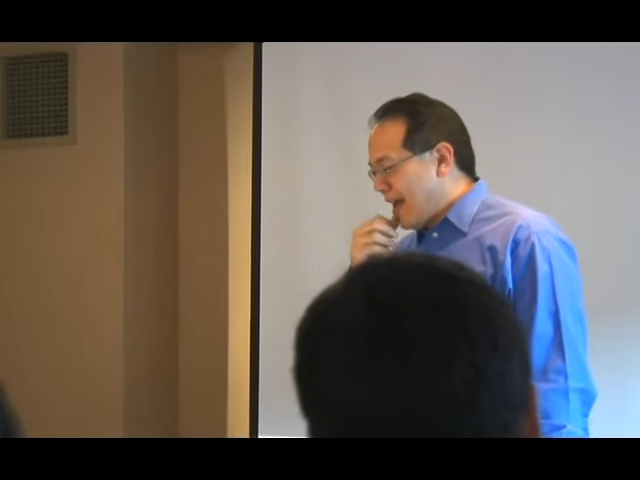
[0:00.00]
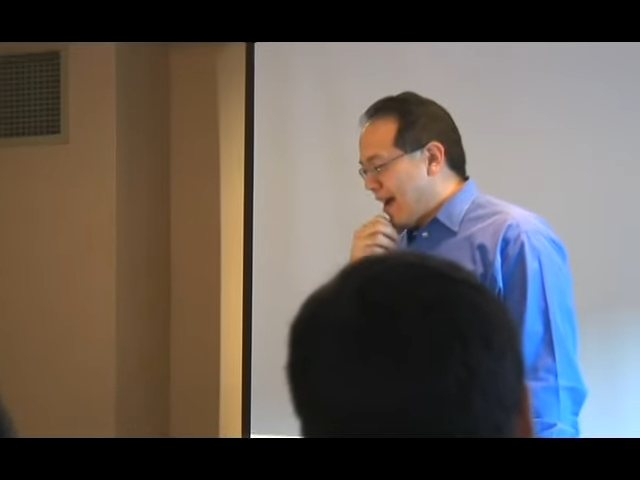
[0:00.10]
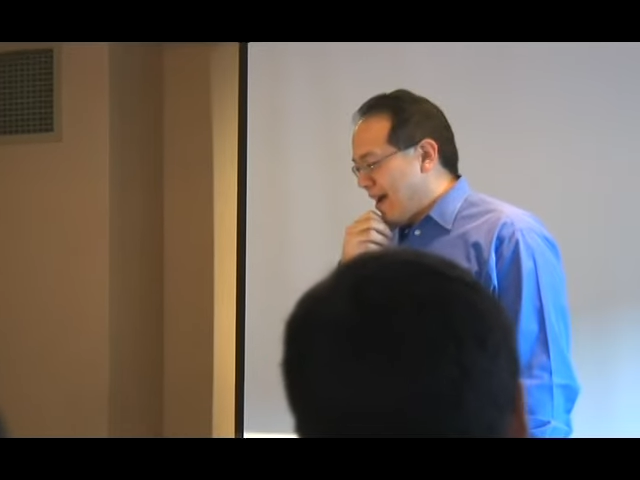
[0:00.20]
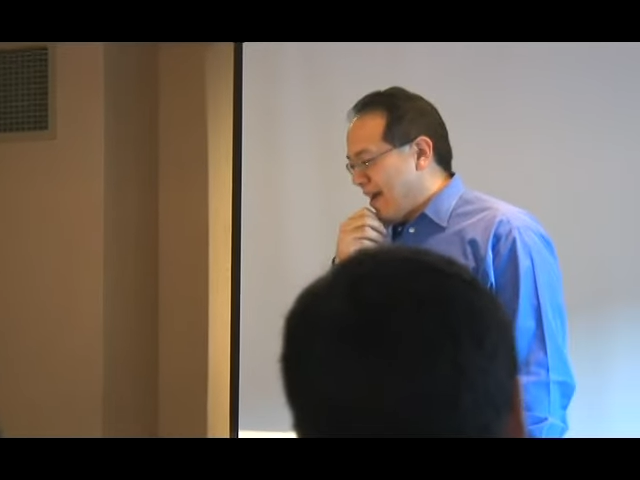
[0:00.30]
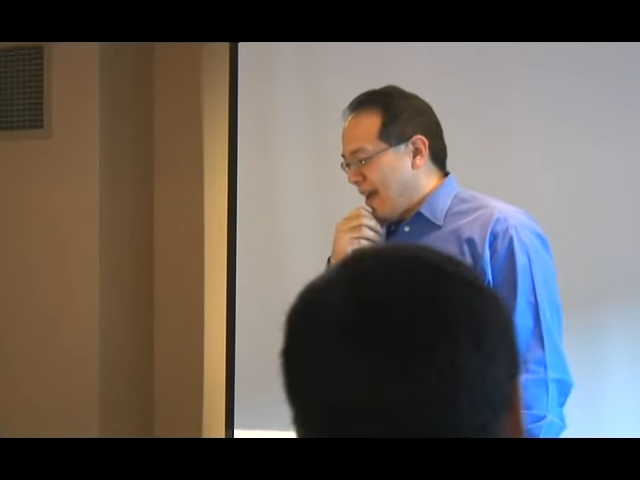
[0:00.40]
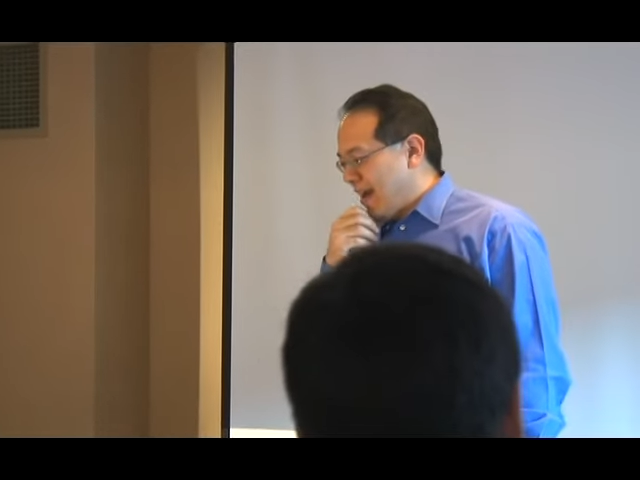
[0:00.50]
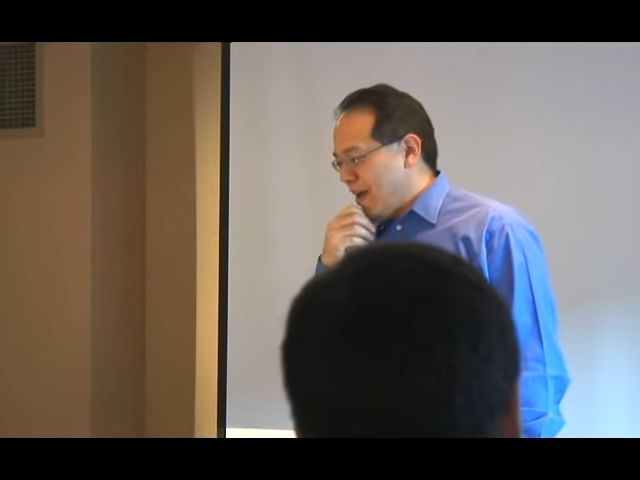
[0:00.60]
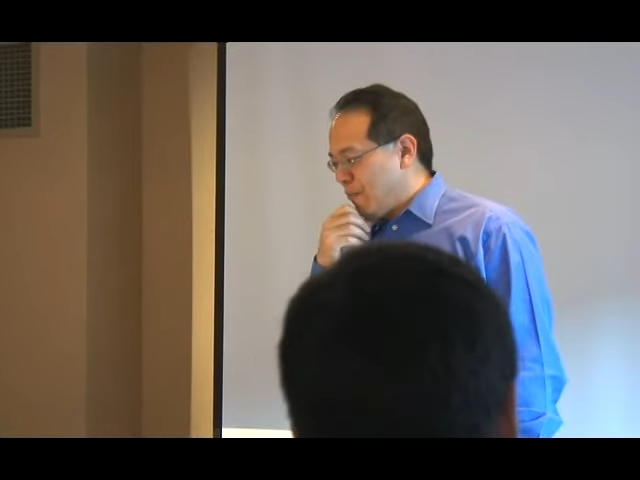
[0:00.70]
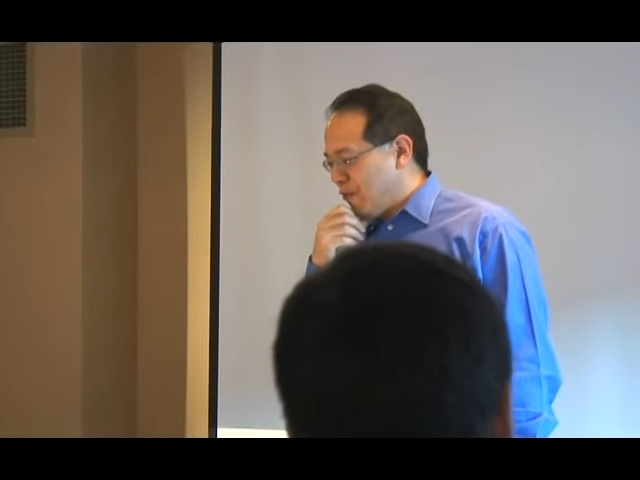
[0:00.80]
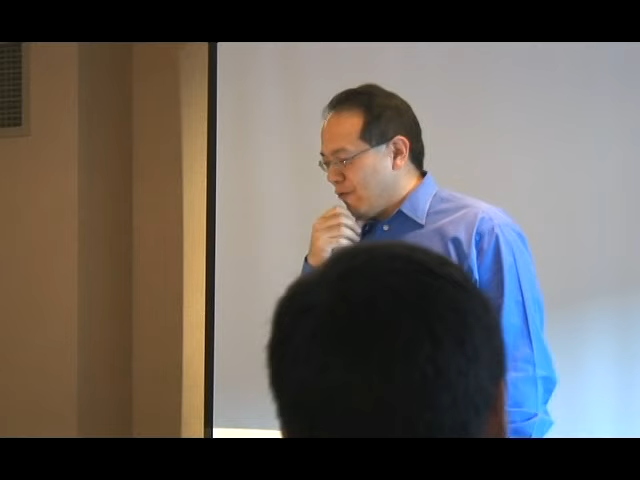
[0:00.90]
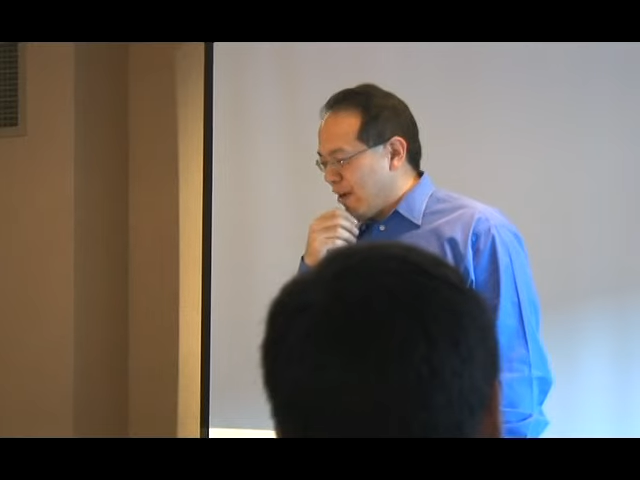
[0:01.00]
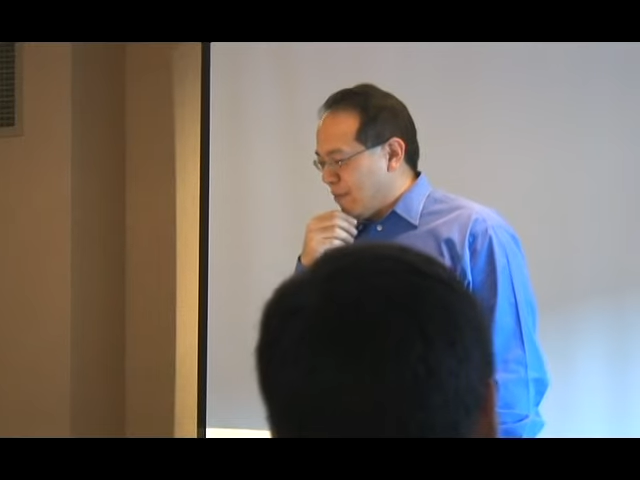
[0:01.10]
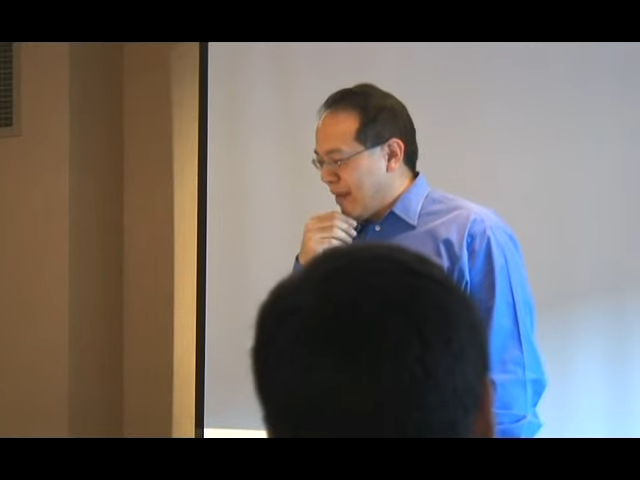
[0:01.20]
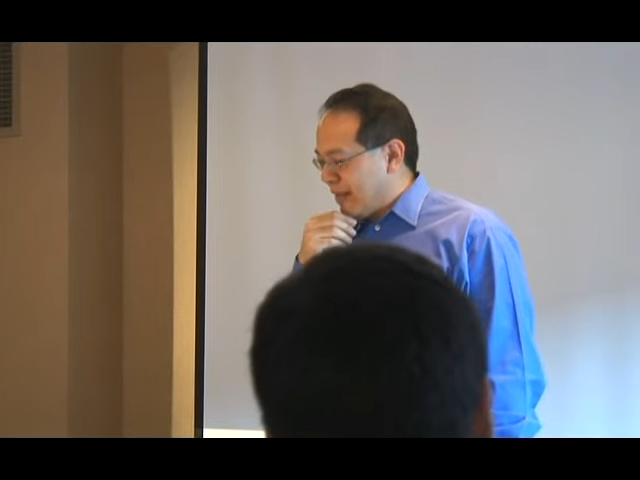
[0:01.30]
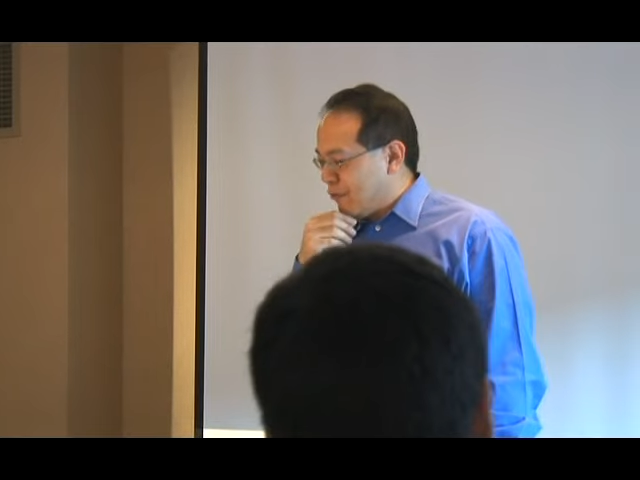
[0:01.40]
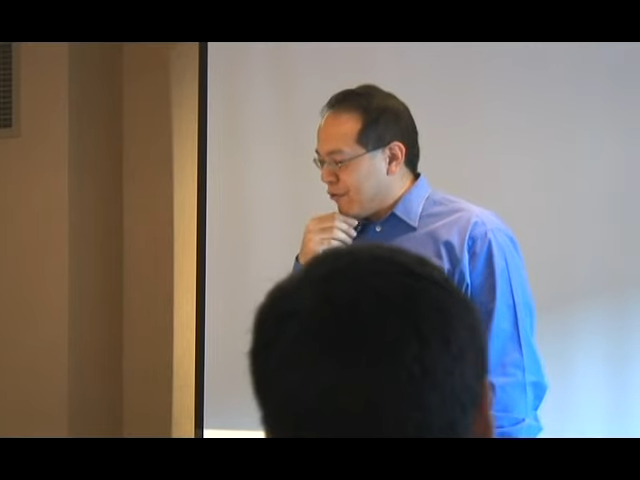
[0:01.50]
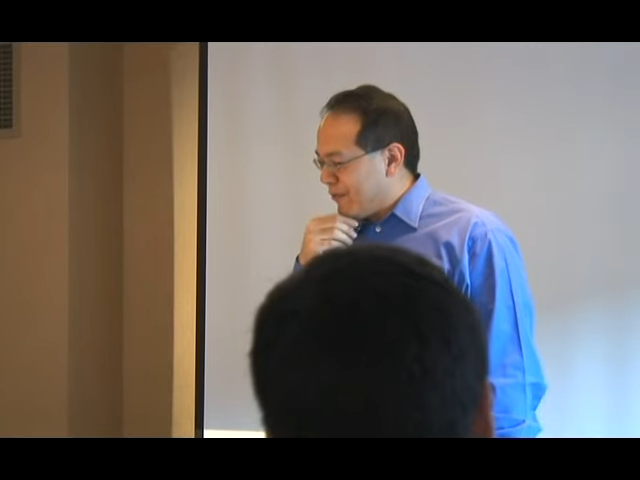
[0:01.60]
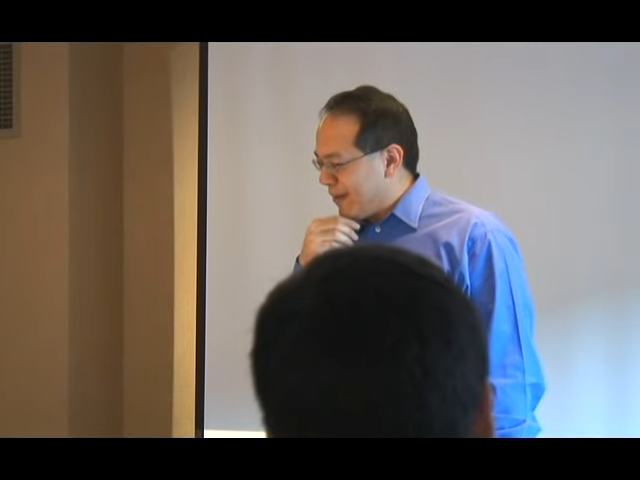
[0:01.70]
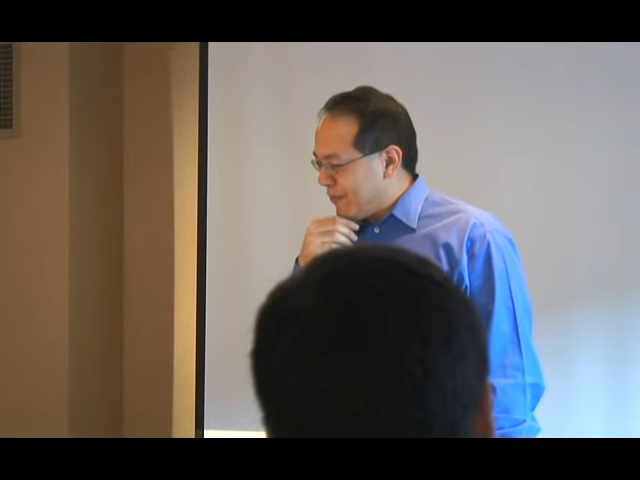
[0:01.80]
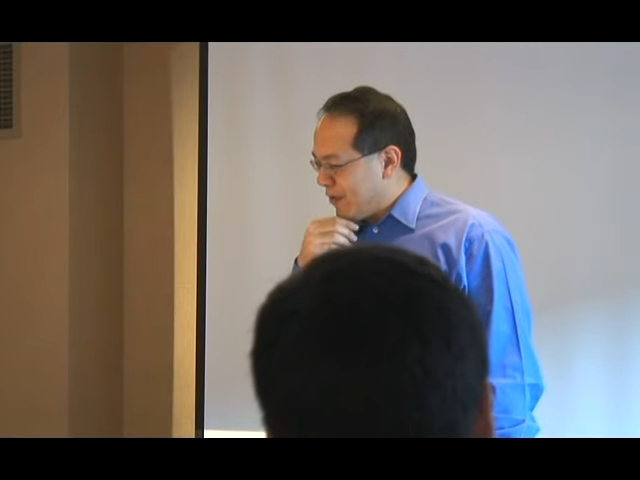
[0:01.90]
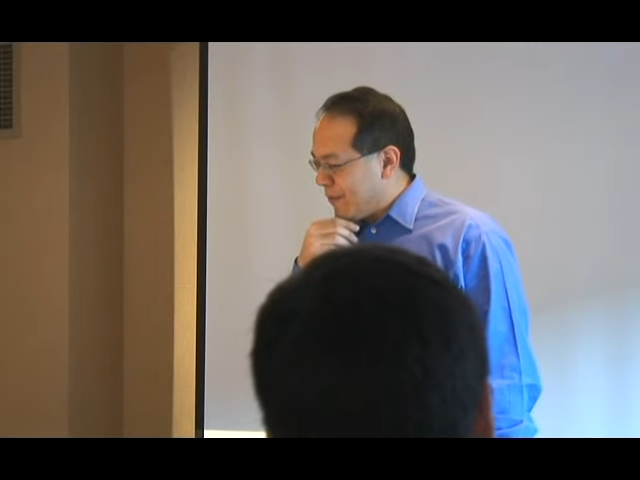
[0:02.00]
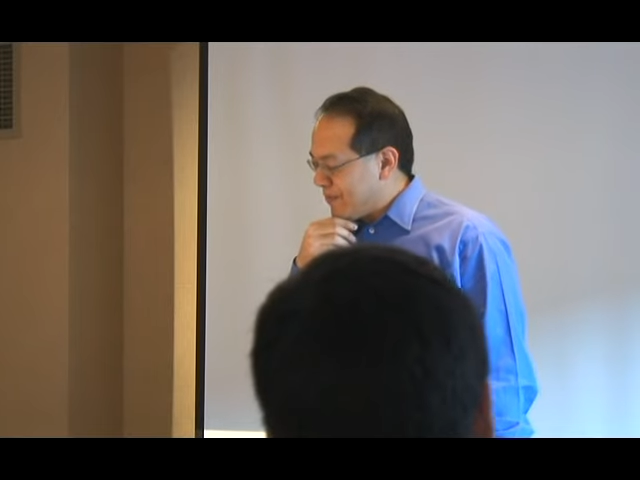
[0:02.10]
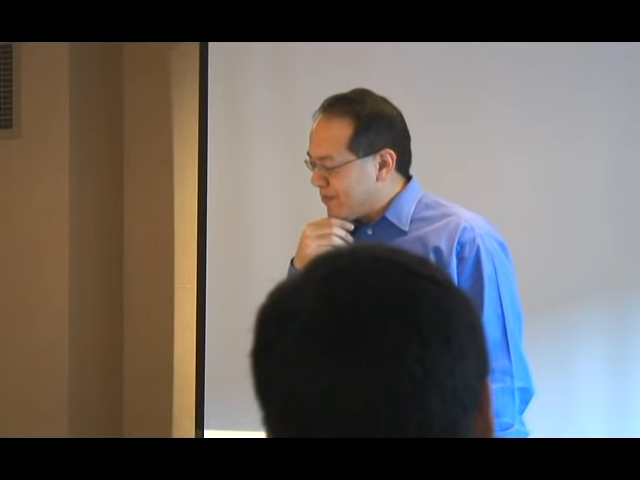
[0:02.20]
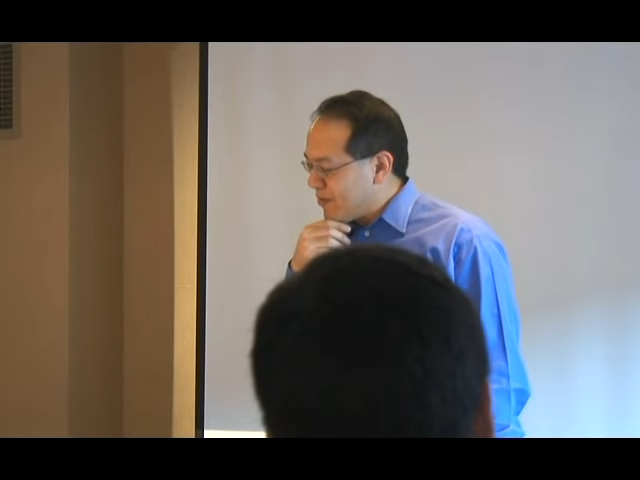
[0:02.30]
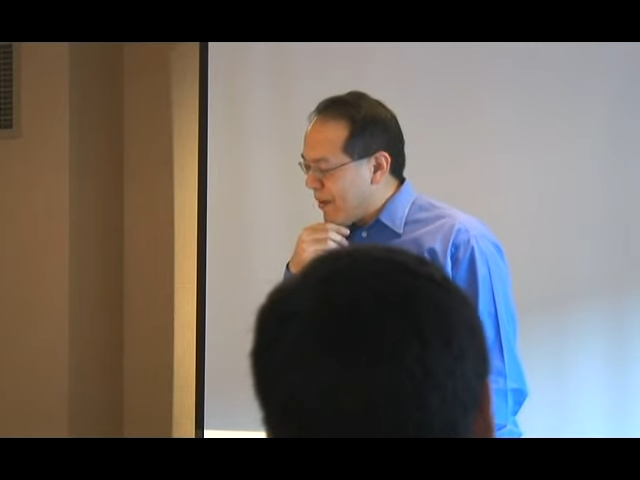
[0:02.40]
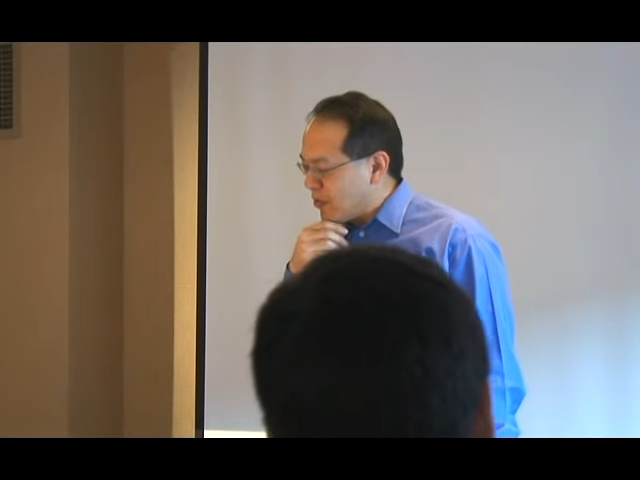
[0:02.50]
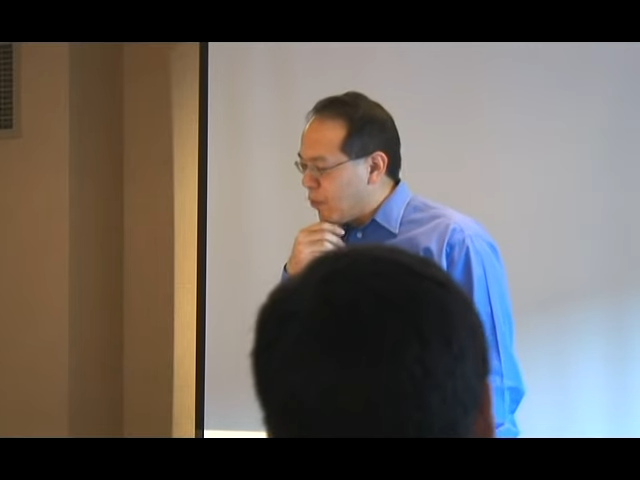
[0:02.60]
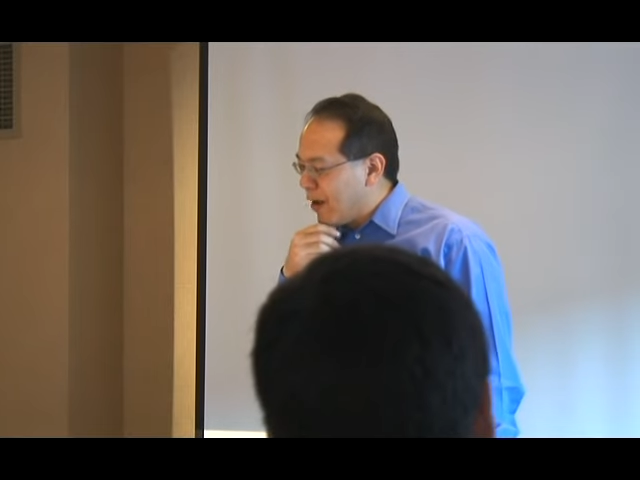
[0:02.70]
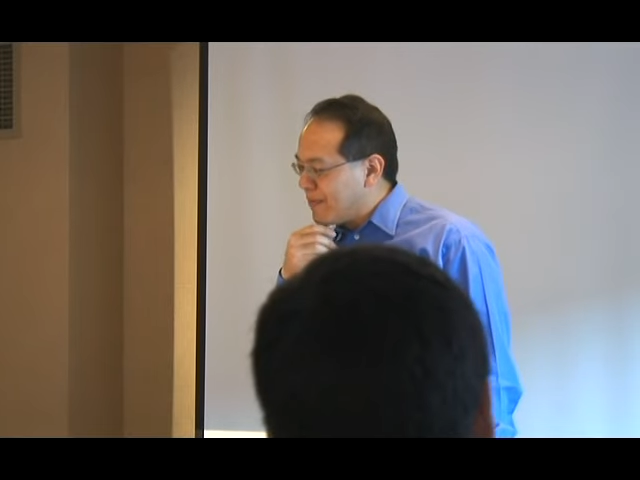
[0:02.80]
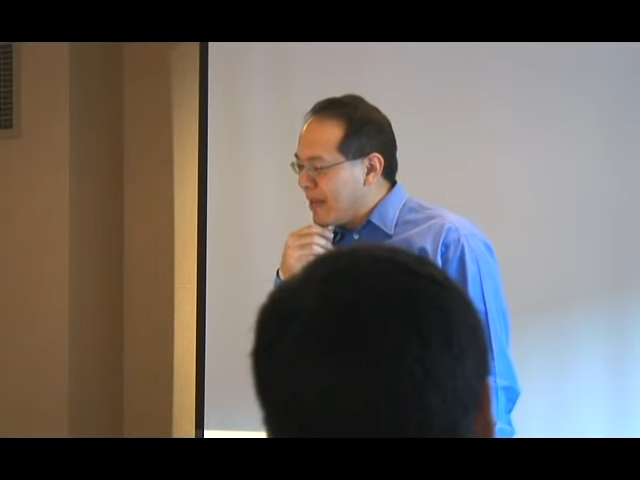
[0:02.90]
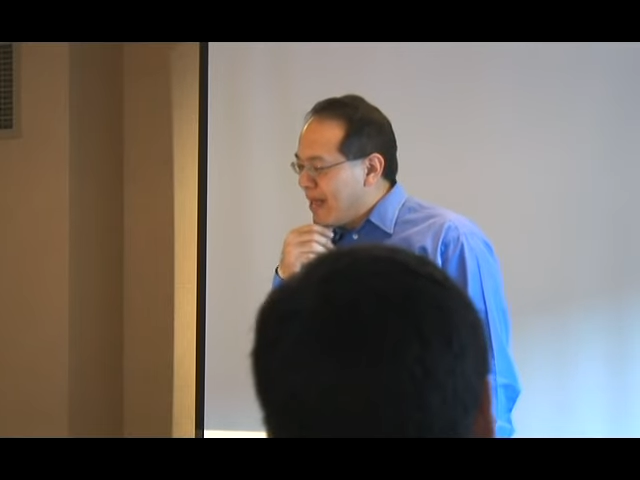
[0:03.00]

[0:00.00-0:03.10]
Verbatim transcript: uh, and, and sort of trying to make it interesting, so to make the point.